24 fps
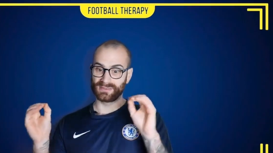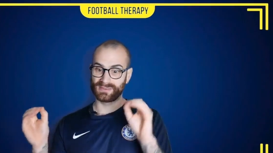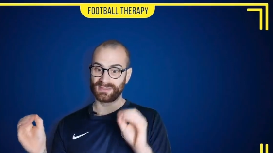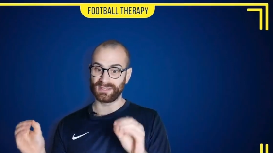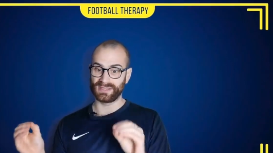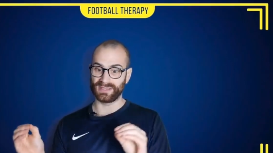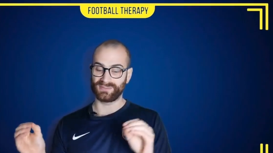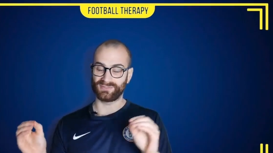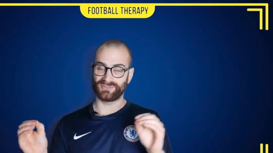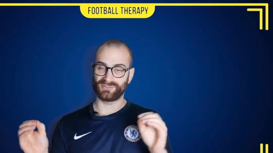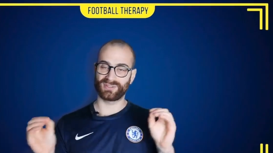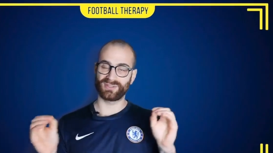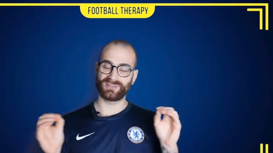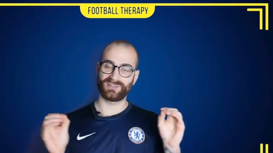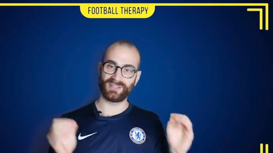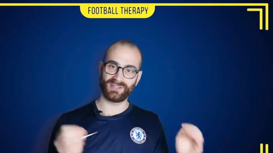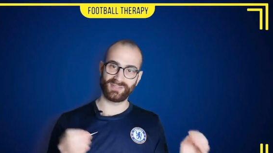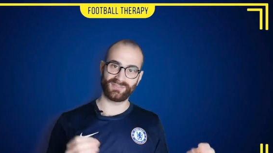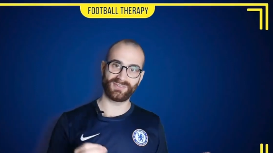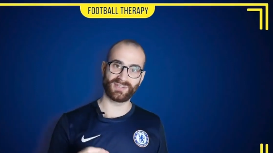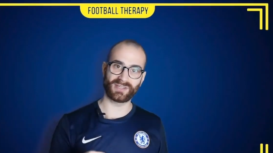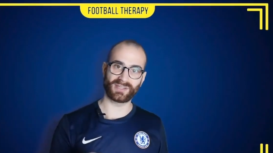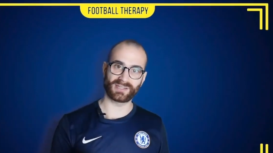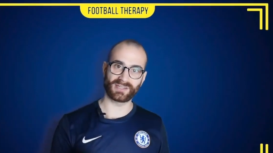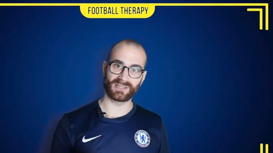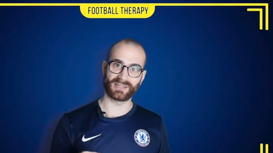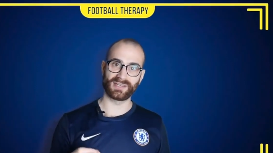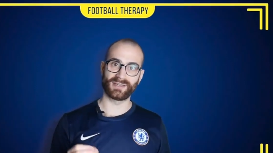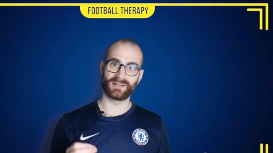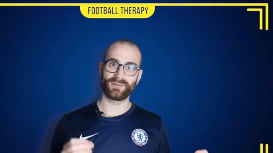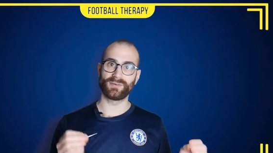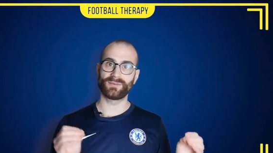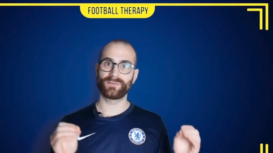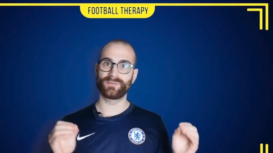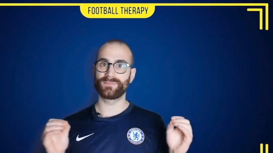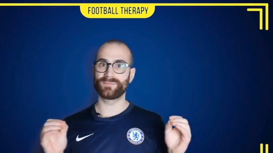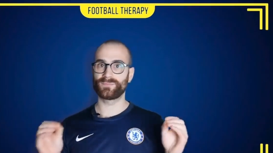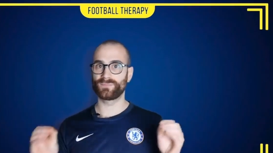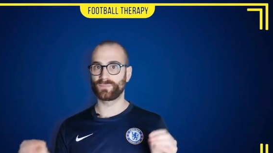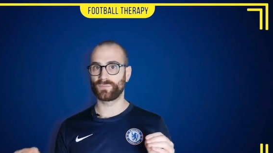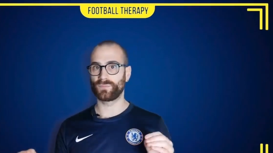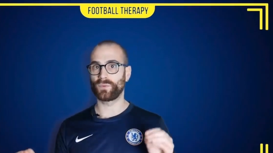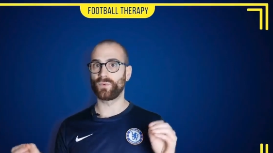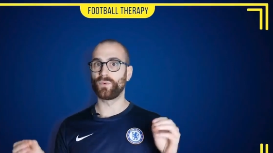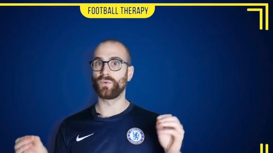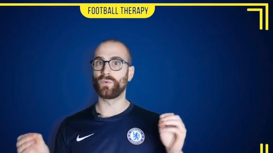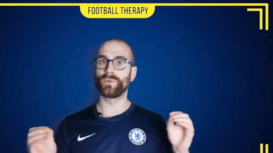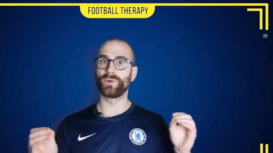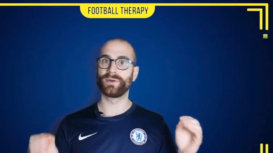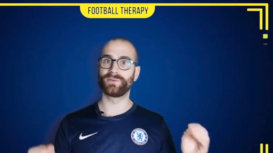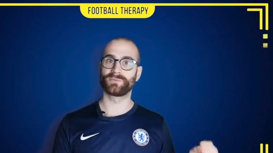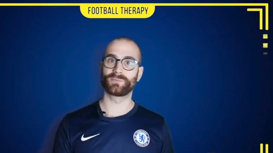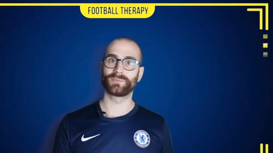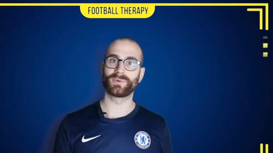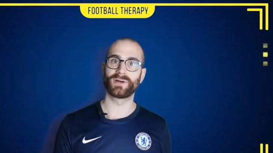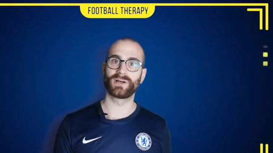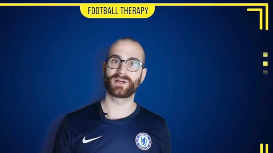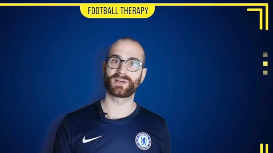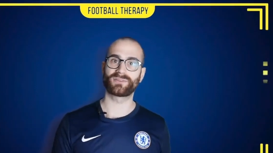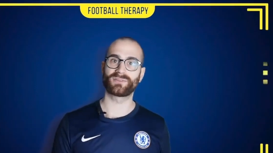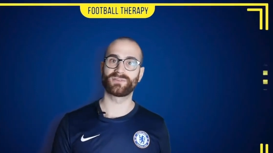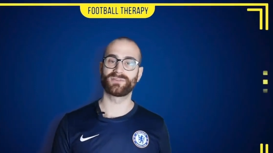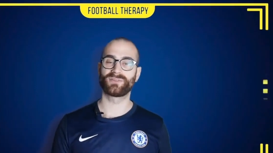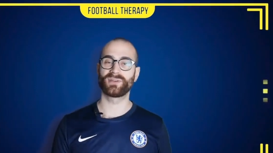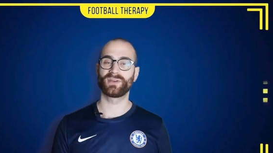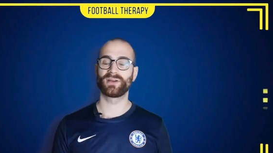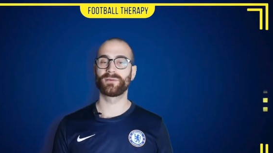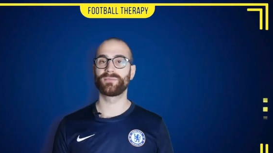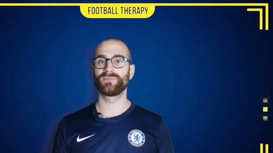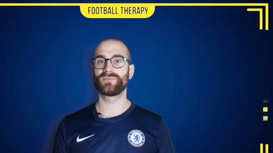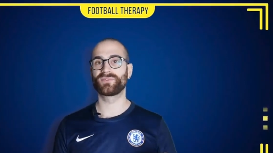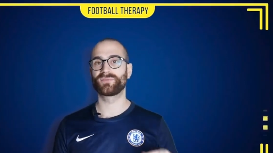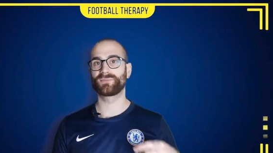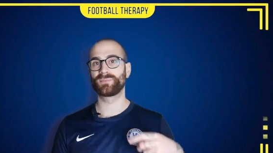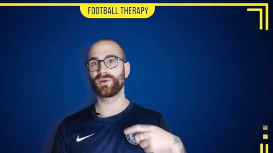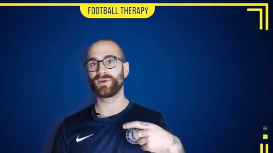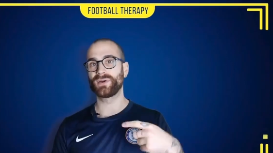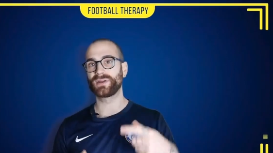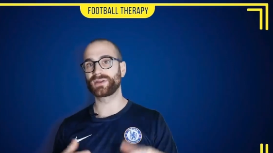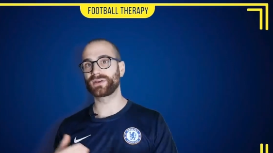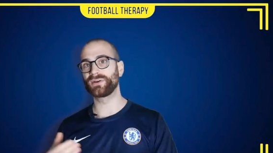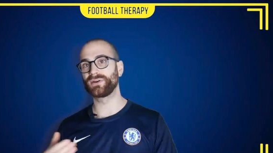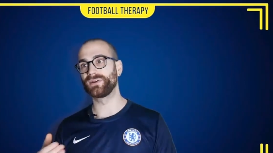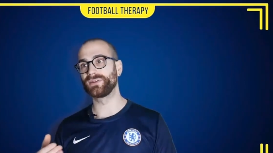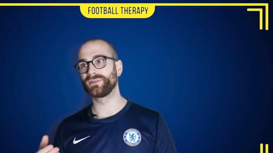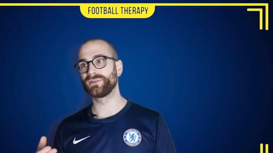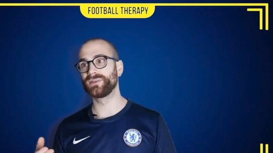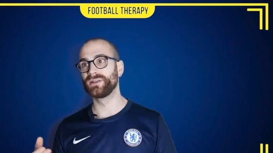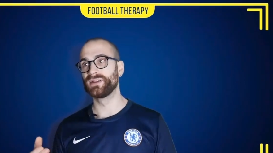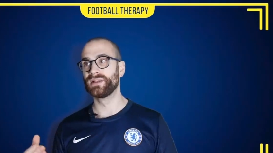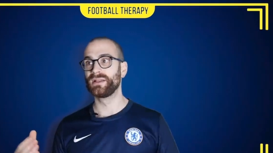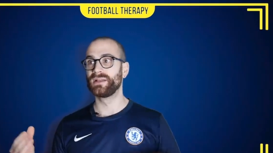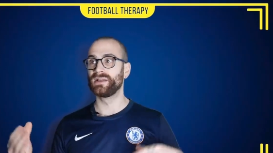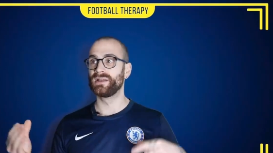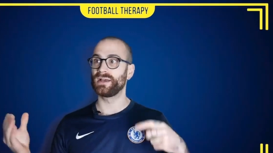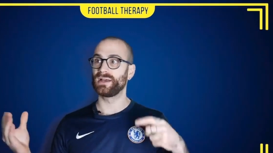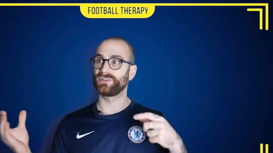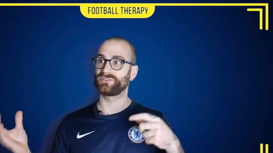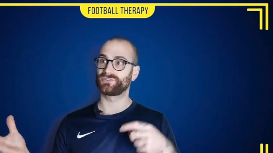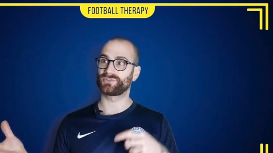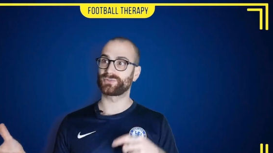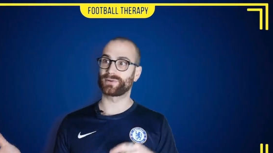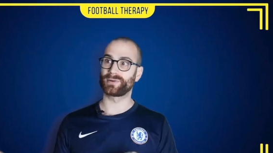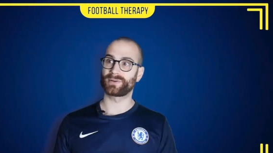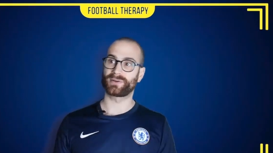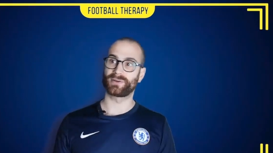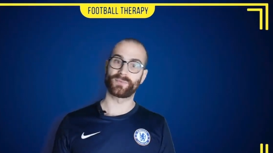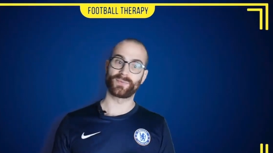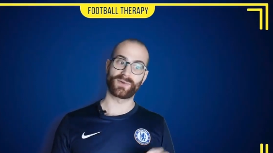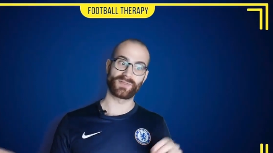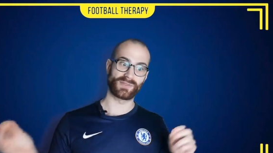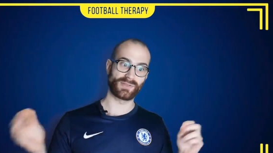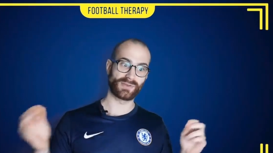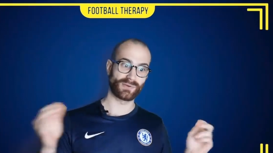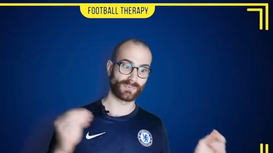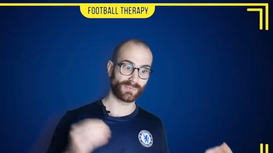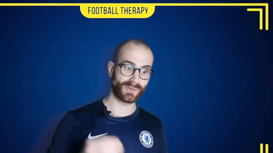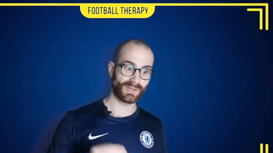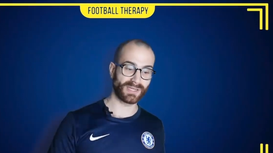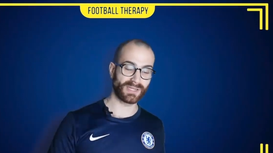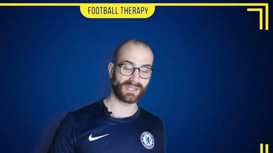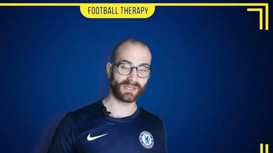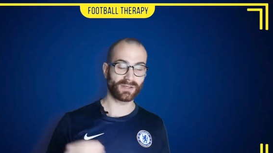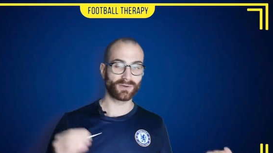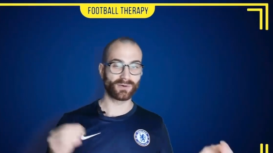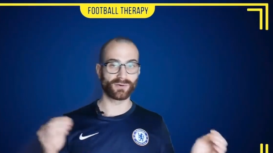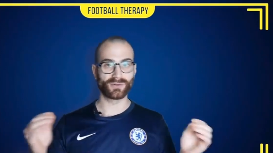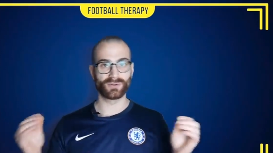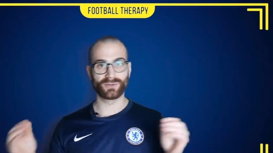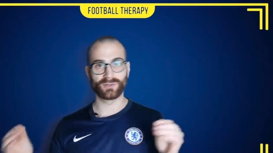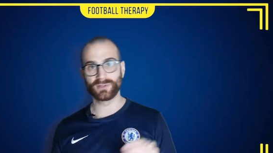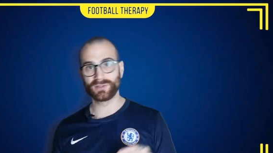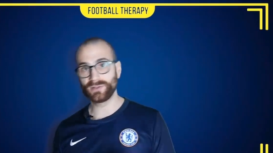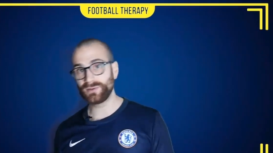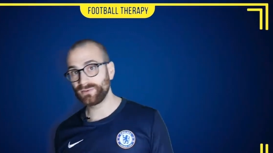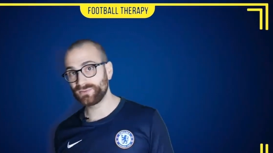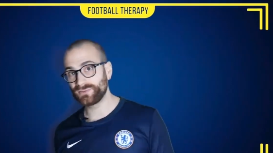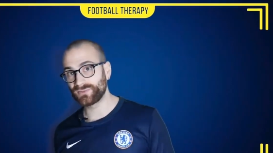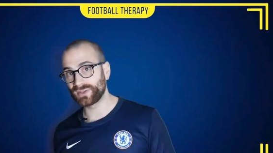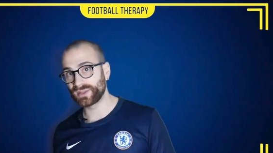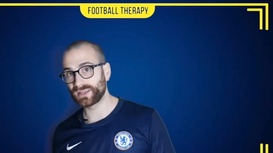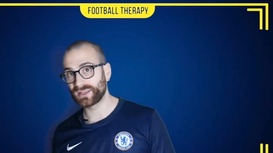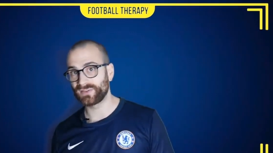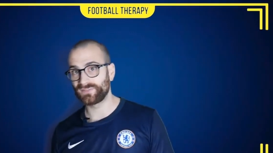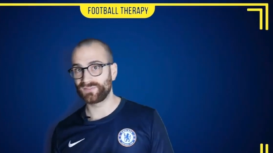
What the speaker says: this statistically always works in terms of putting on a striker whether you're winning or you're losing.